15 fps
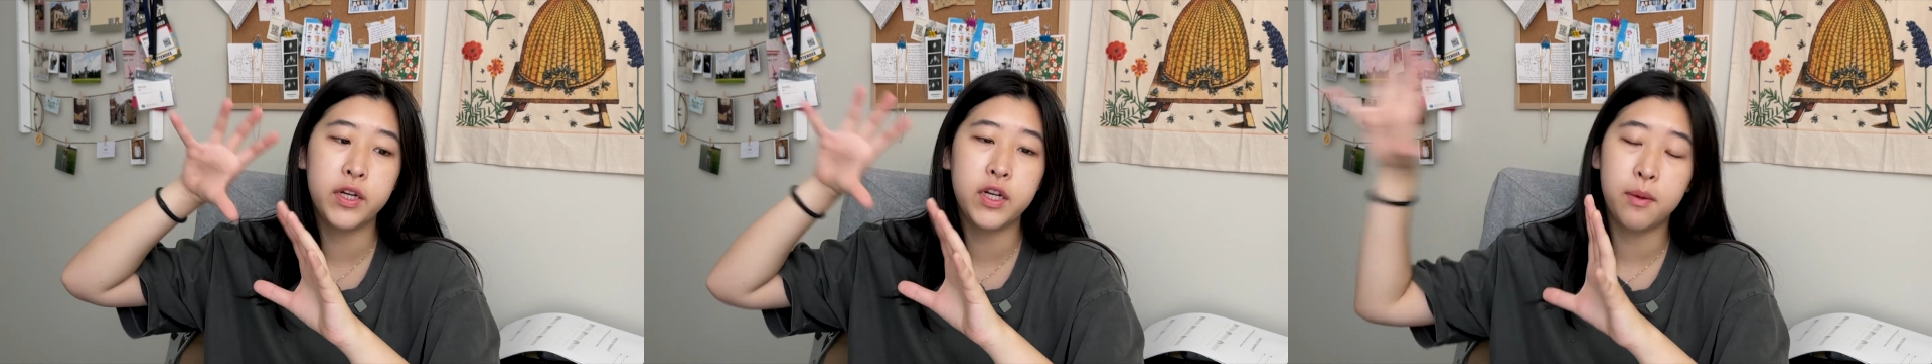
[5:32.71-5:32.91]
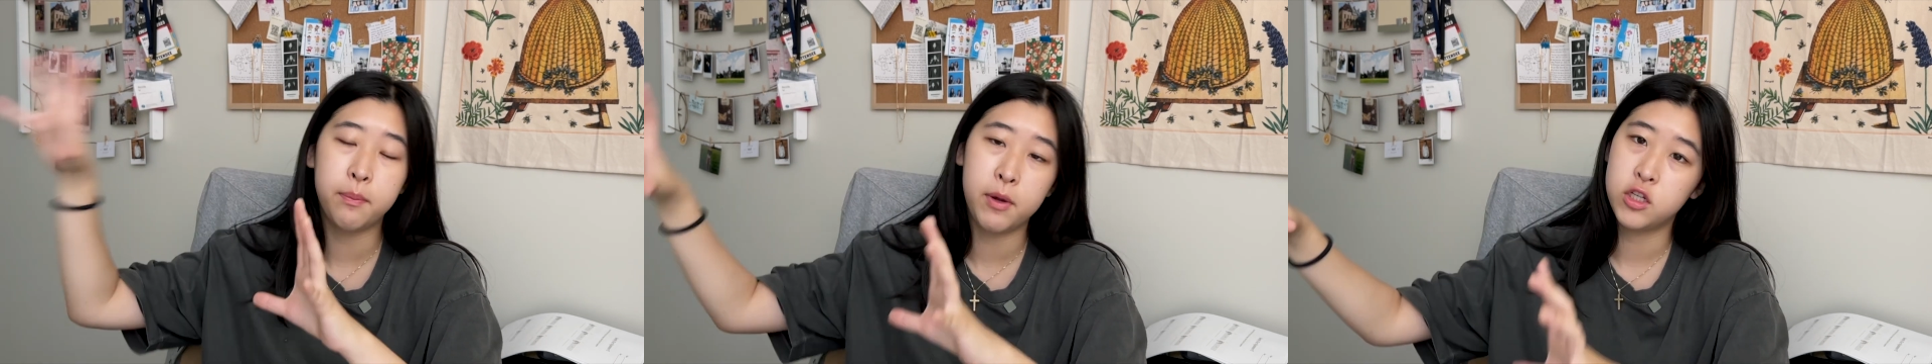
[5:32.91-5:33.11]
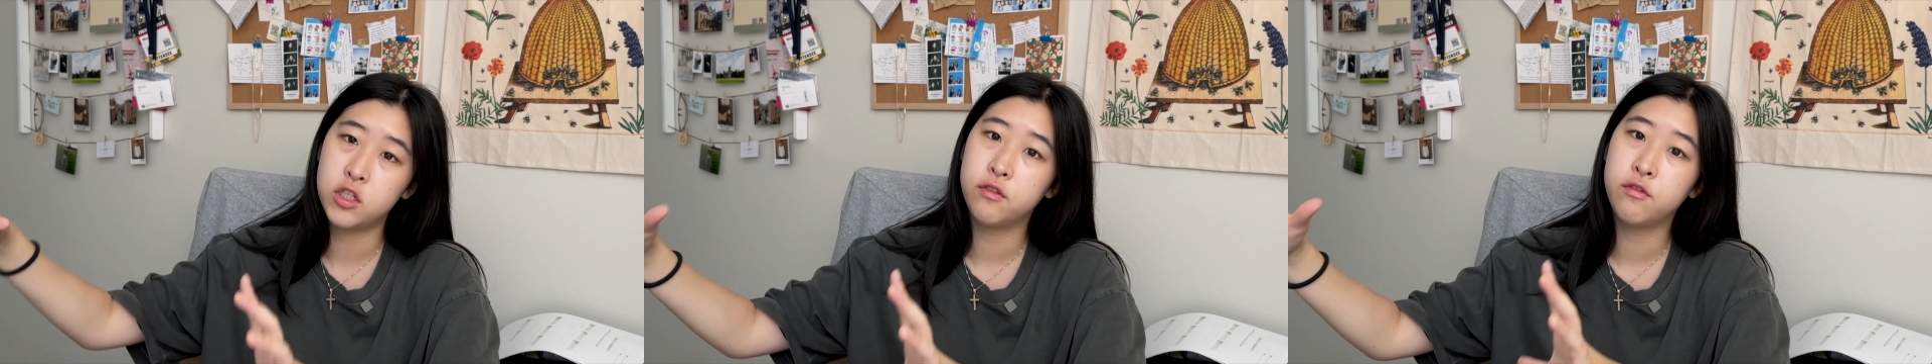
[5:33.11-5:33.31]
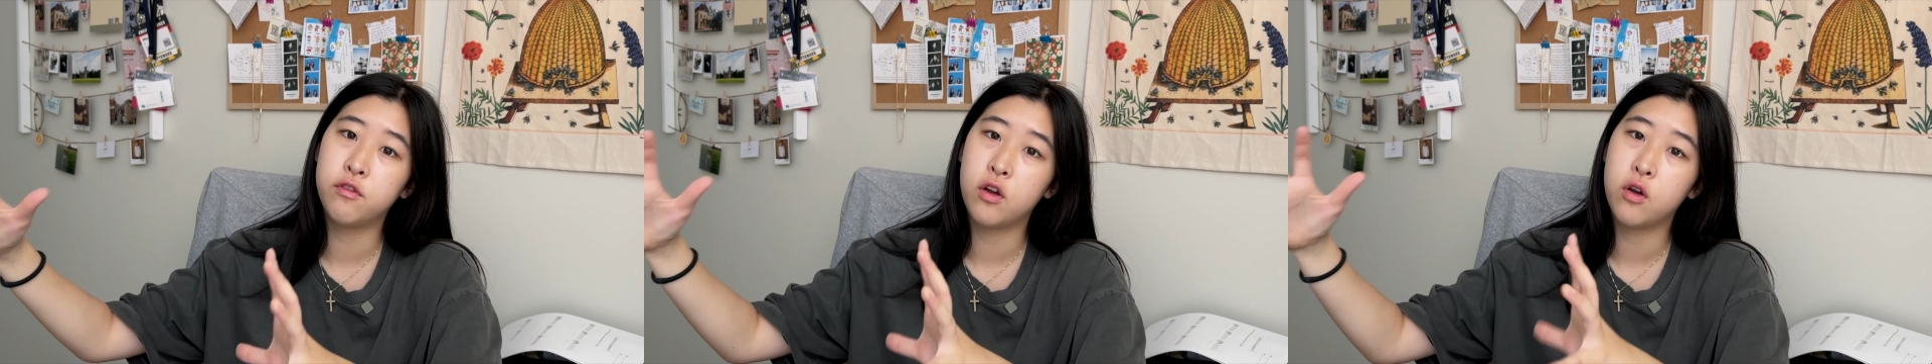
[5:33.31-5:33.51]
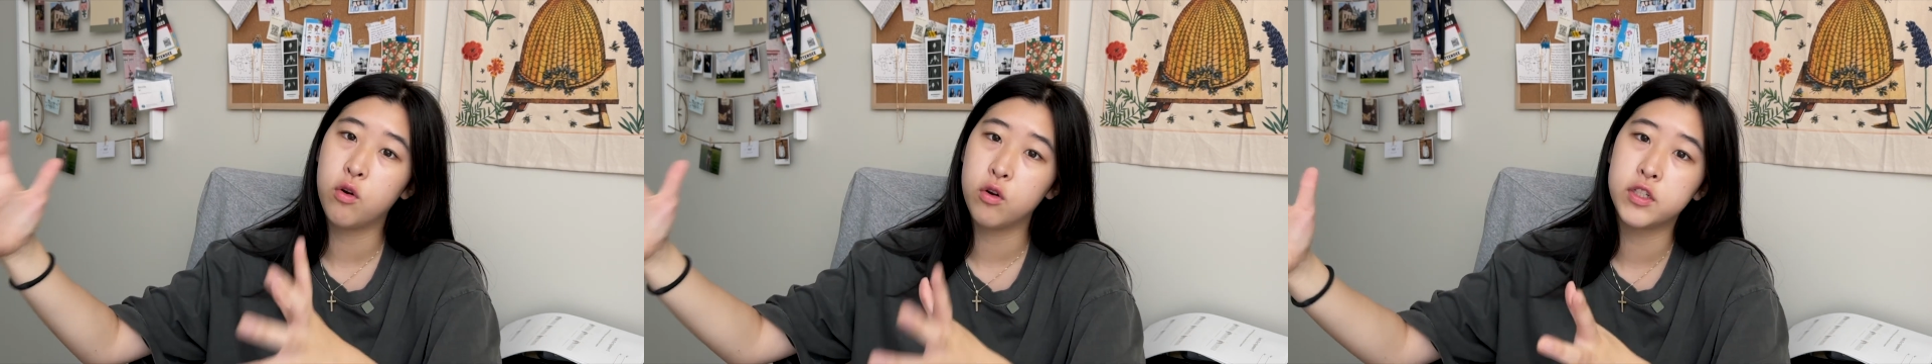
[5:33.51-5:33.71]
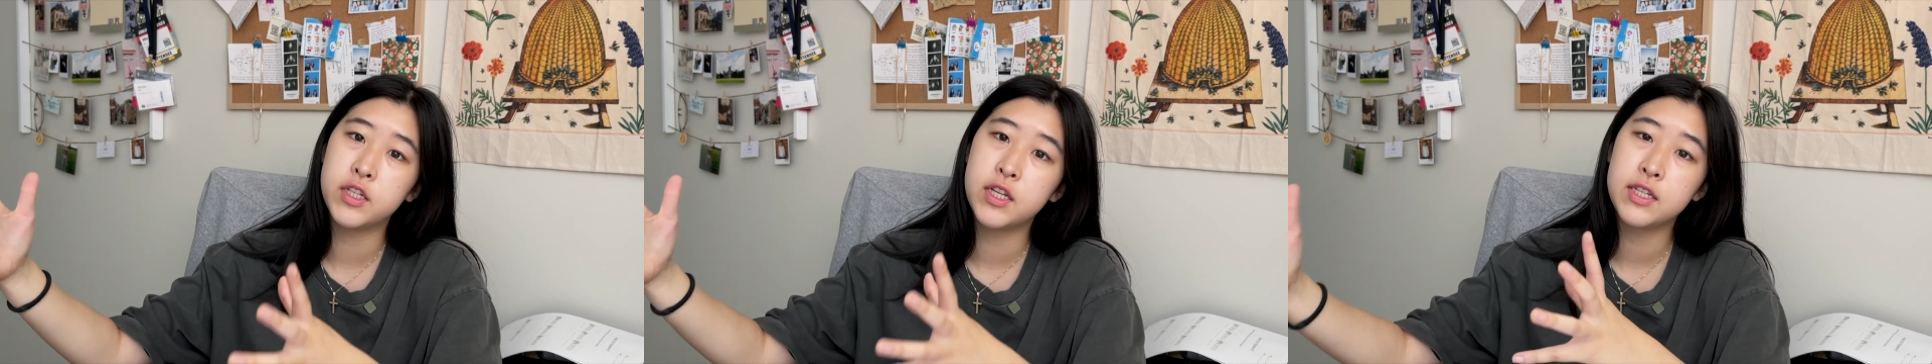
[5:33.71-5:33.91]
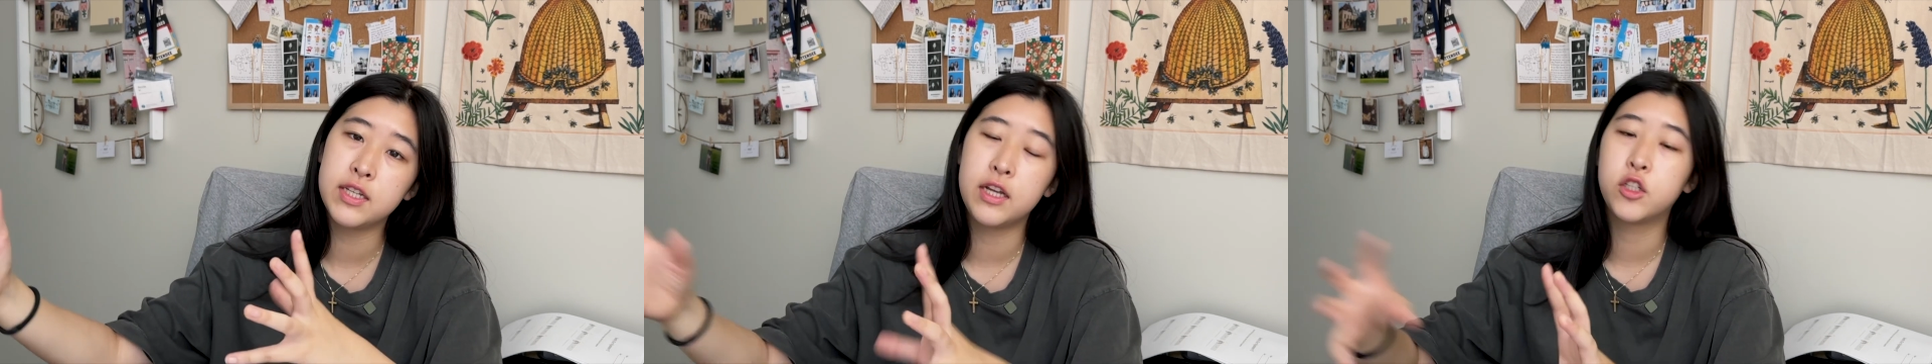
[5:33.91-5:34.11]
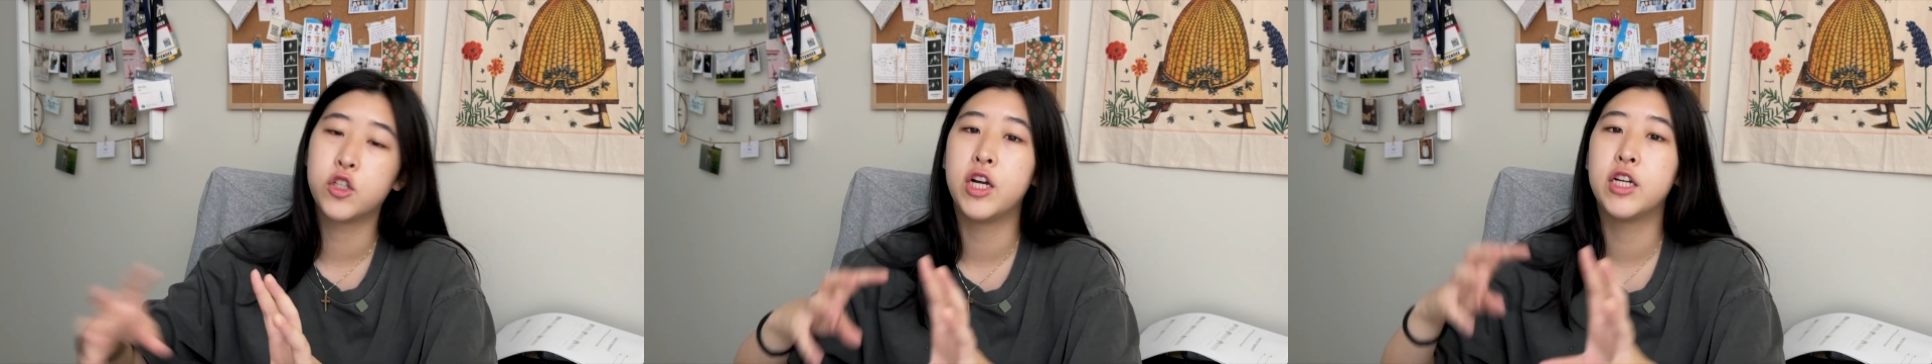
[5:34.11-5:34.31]
a bunch of courses, I
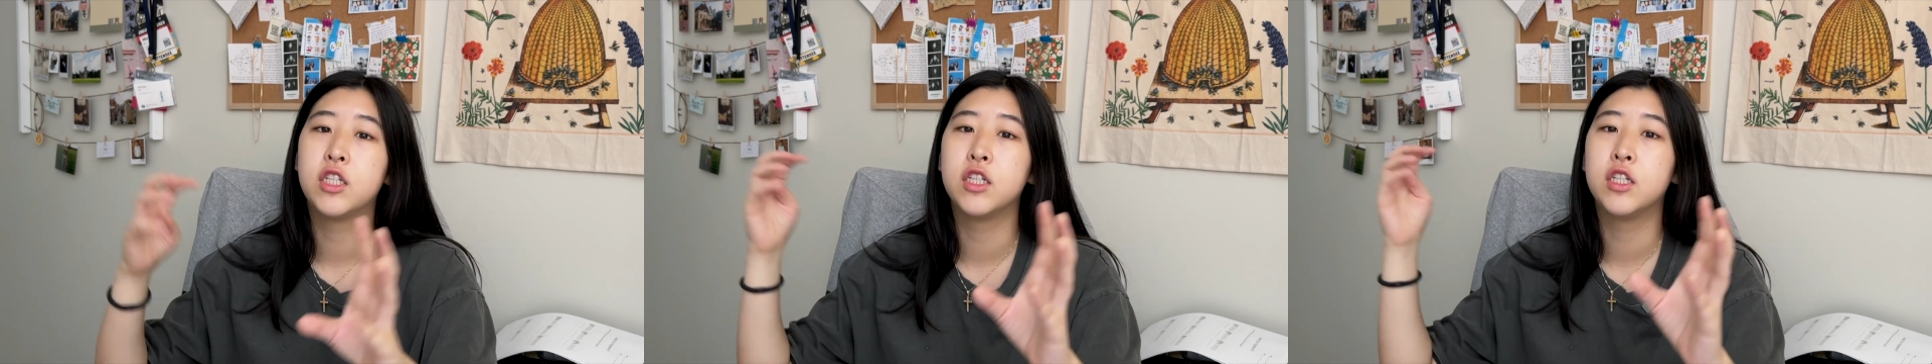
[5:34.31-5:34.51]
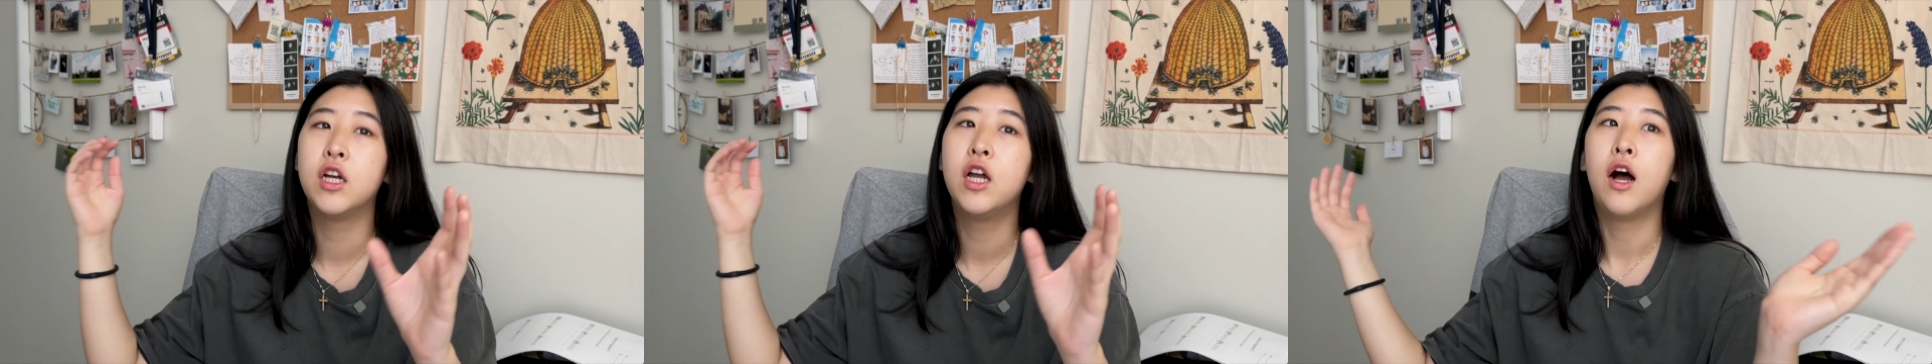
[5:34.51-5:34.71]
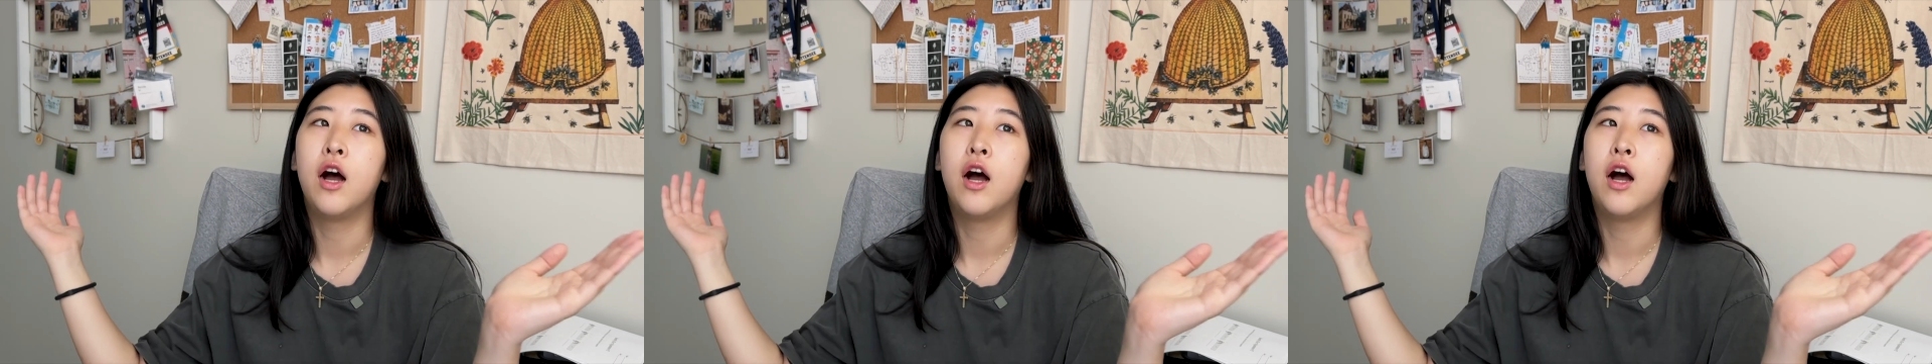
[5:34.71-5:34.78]
try to